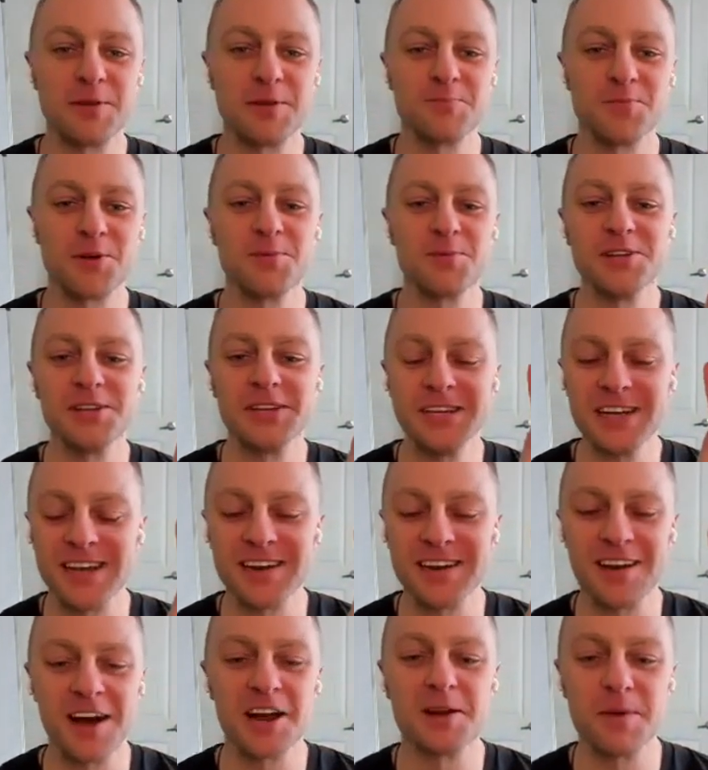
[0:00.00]
of hyperbole
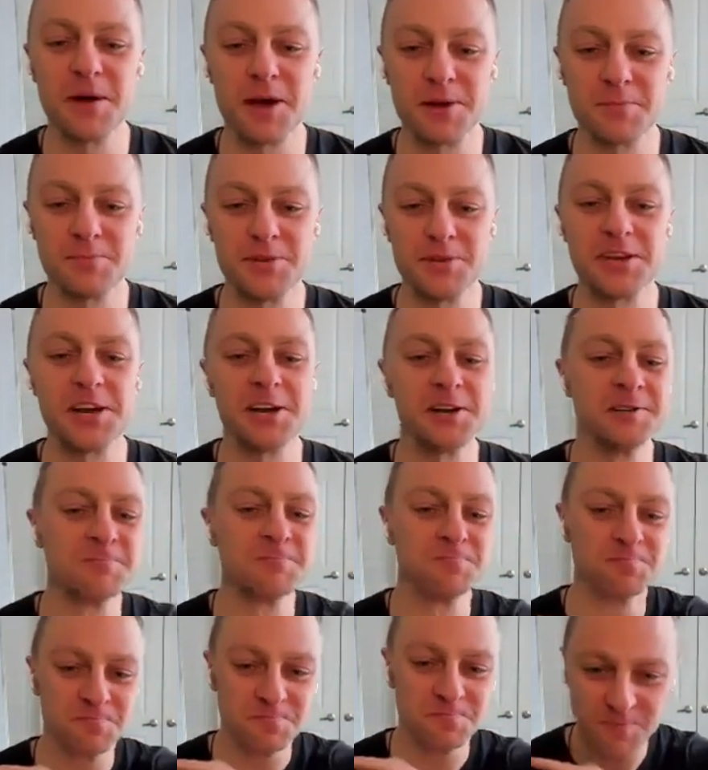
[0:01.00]
and onomatopoeia,
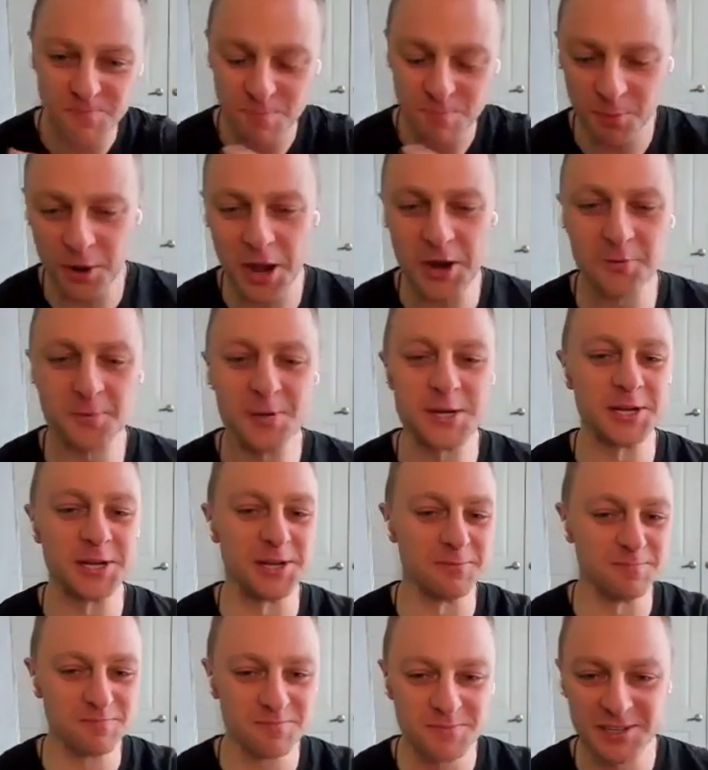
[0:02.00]
Brian
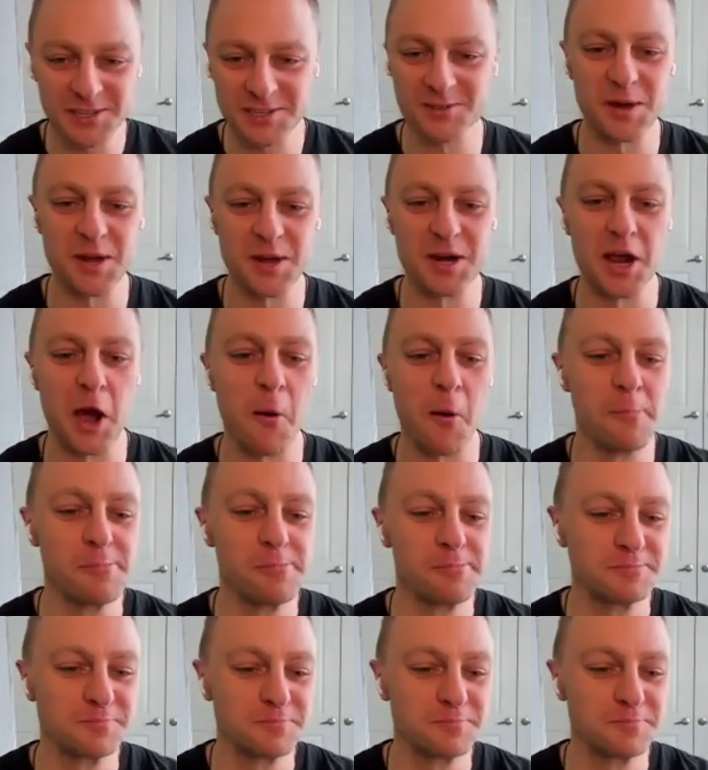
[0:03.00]
Regan, he's the way to go.